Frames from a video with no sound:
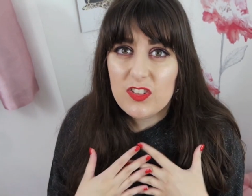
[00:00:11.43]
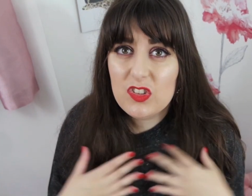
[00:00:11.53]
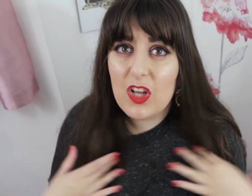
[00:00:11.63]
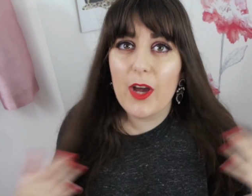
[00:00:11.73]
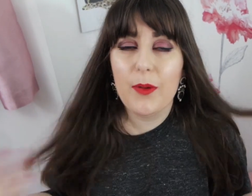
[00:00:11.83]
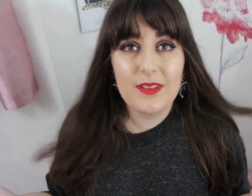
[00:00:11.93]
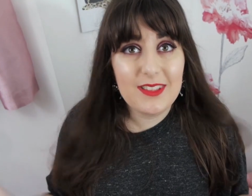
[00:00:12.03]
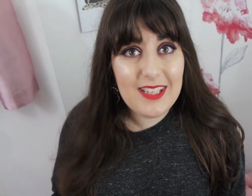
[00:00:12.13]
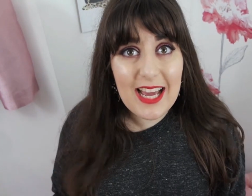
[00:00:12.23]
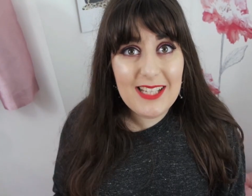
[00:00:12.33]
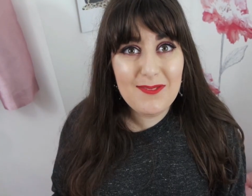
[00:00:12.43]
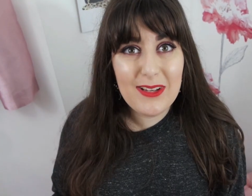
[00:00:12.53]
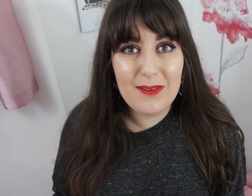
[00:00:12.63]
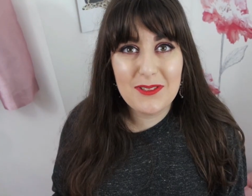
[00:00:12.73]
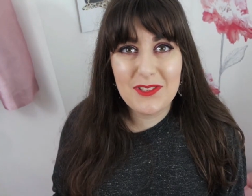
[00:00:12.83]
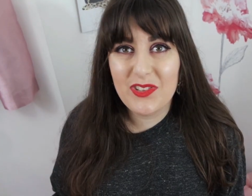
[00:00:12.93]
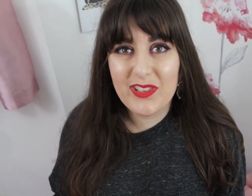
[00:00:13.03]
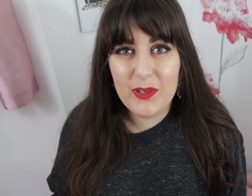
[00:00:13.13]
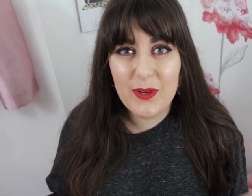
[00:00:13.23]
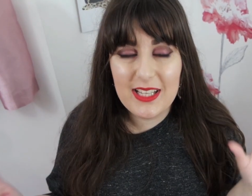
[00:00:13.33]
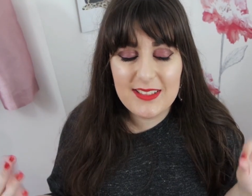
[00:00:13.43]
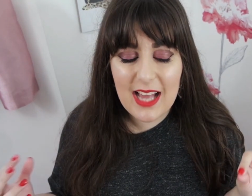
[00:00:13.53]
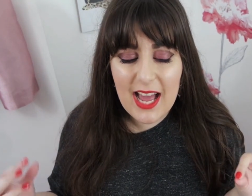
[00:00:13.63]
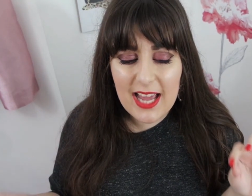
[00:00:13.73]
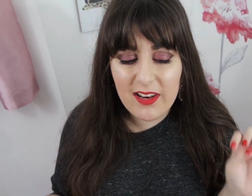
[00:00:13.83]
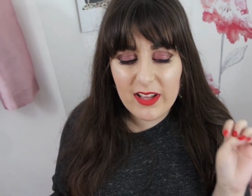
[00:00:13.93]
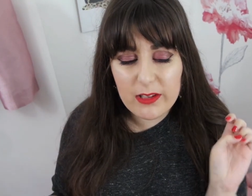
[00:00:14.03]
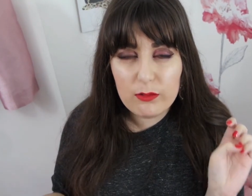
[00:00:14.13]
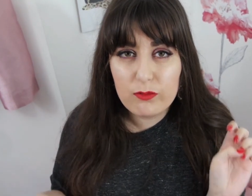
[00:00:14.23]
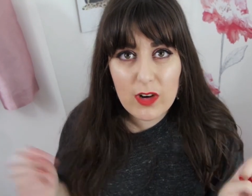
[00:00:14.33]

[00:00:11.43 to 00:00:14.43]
So today's makeup tutorial is a like